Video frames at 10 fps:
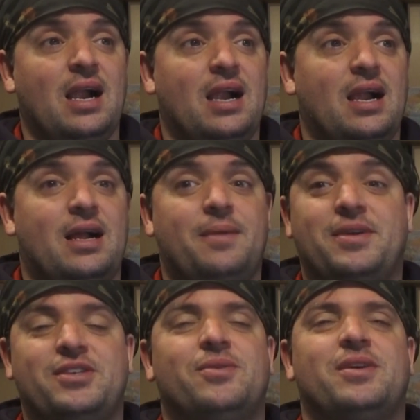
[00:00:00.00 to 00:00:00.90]

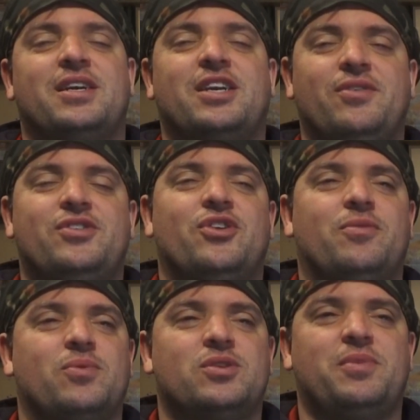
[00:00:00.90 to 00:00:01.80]
Because Akira Toriyama
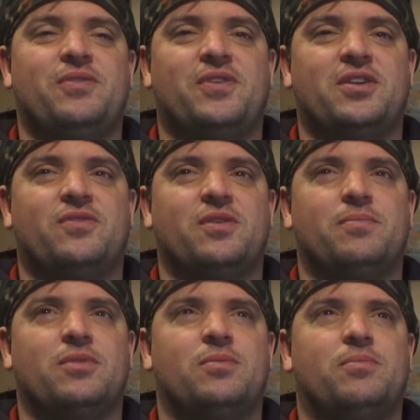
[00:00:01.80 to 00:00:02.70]
was a big fan of like
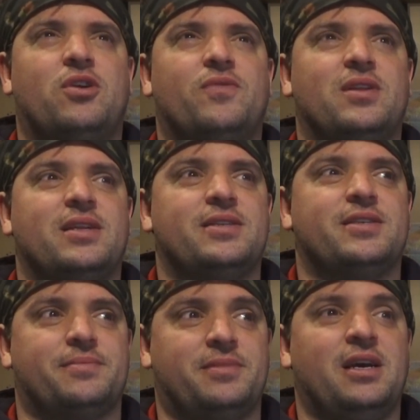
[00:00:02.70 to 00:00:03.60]
Marvel and
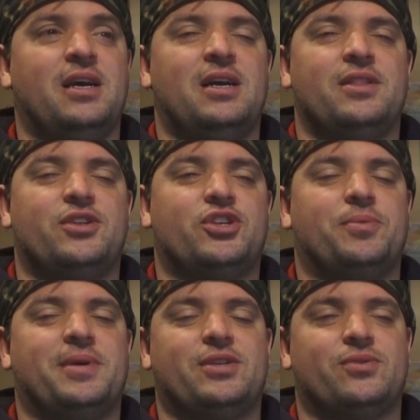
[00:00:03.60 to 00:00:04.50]
the
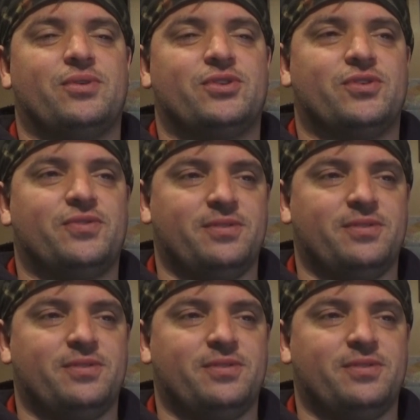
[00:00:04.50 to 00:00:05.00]
Terminator and all that stuff.